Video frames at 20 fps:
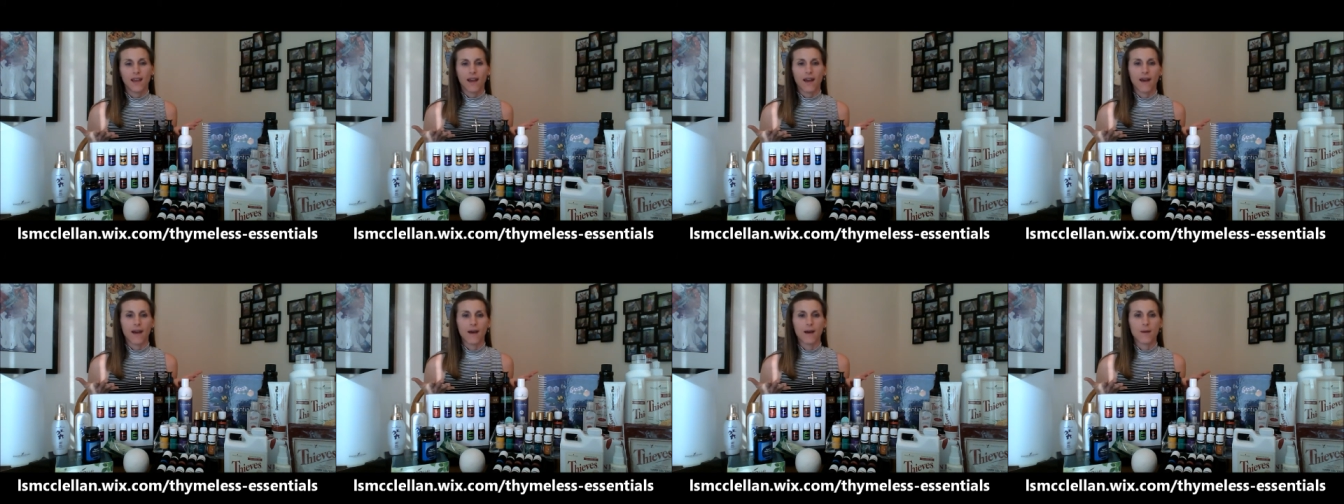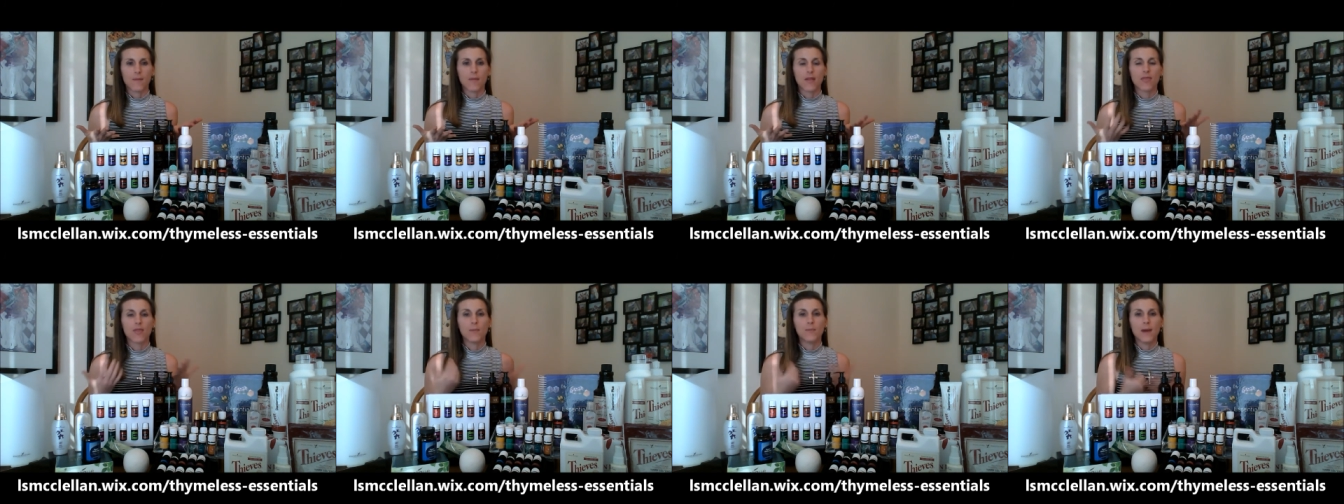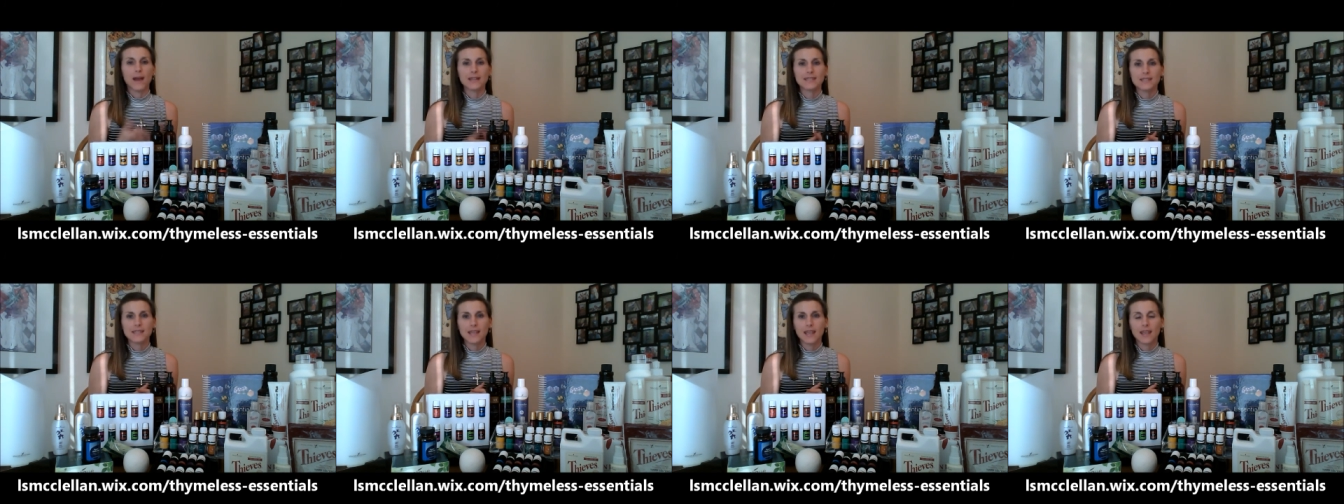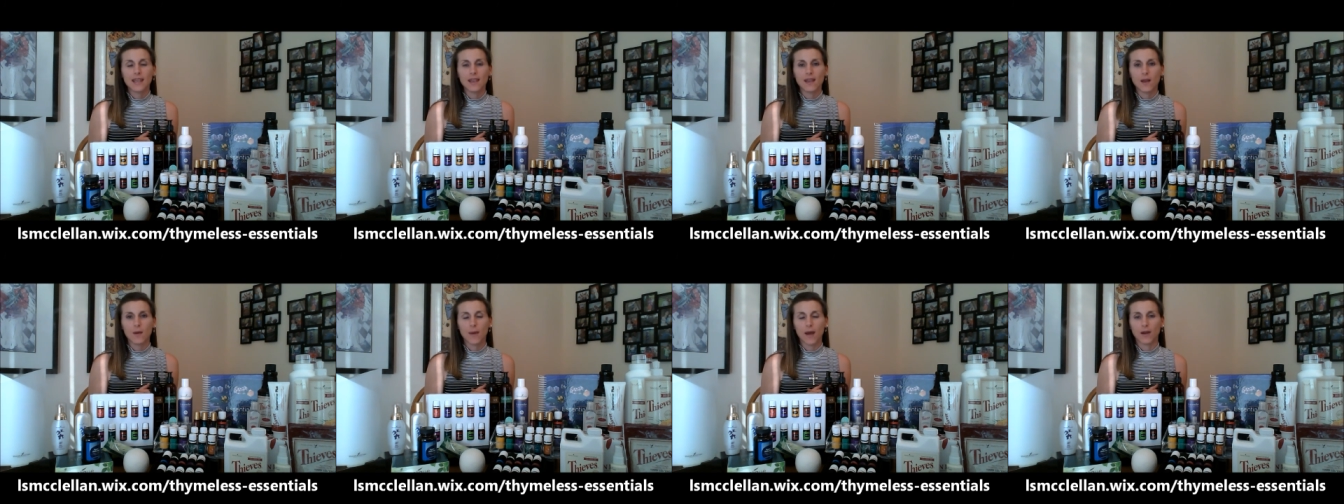The best
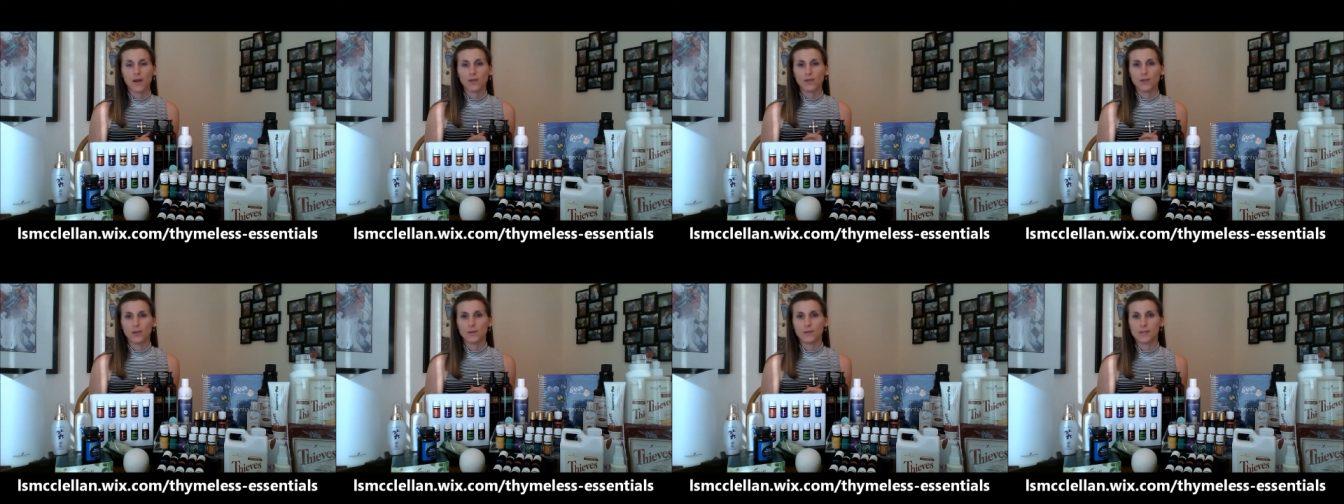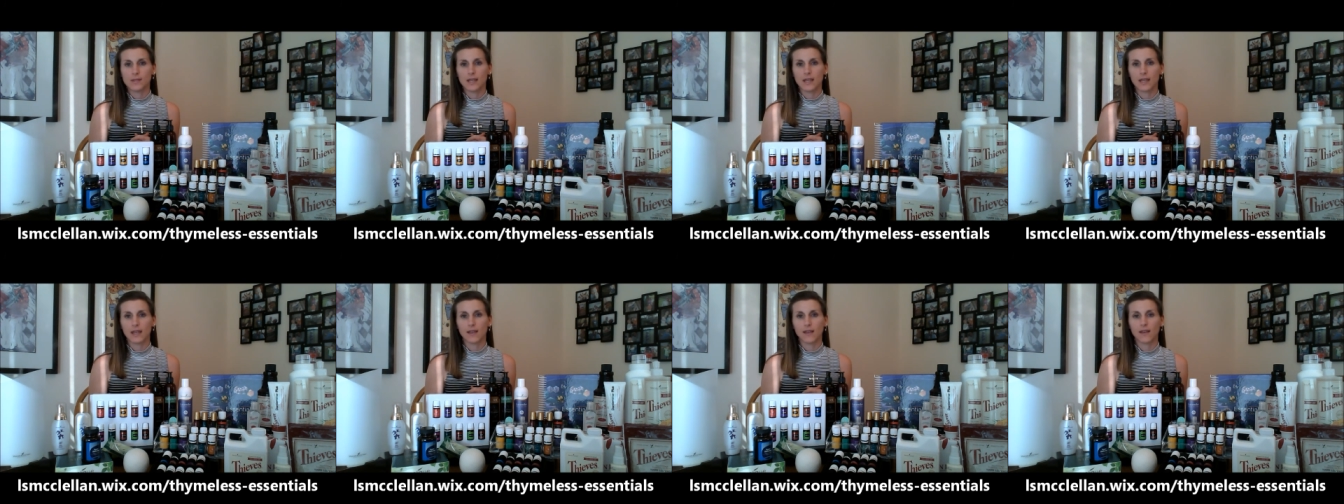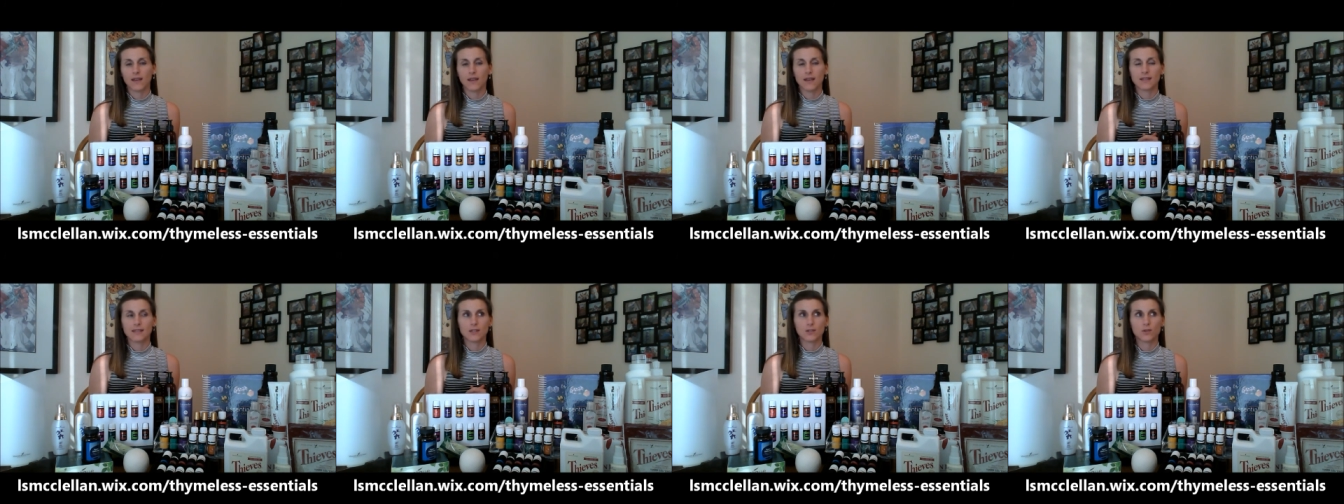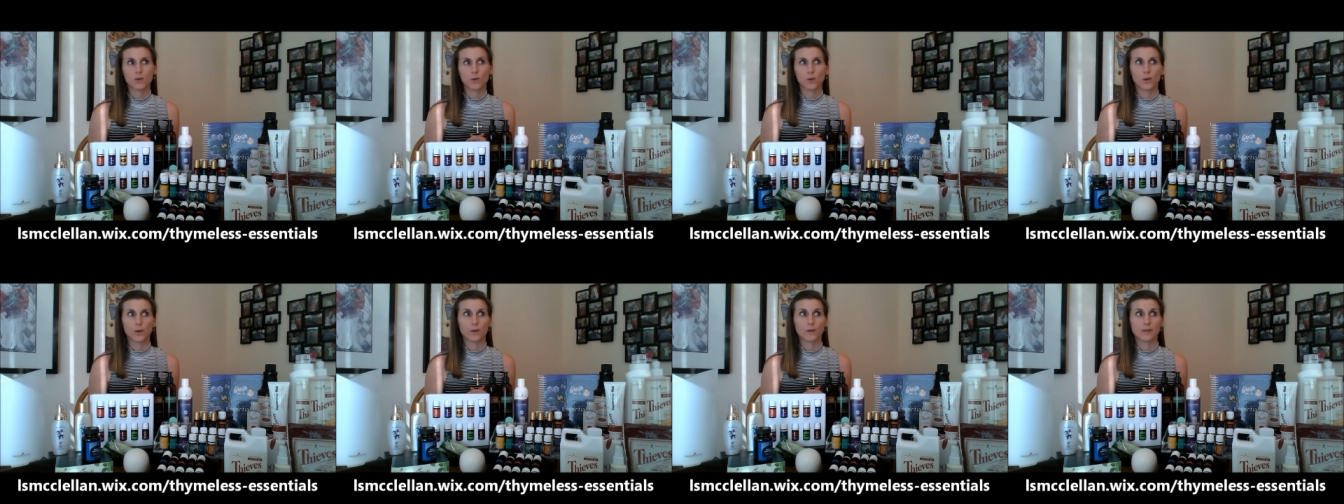thing about using
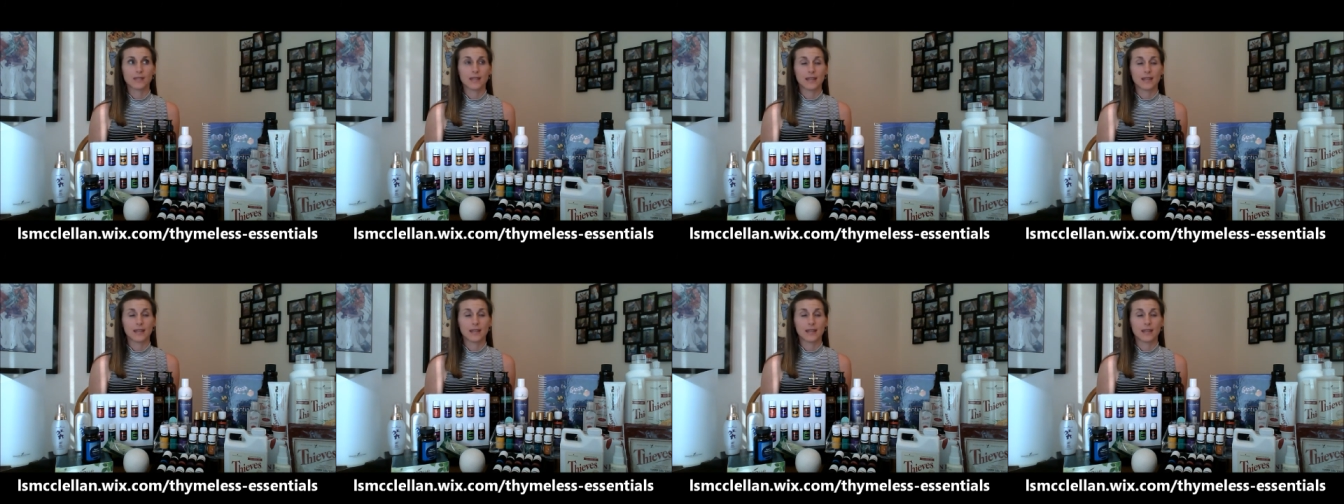essential oils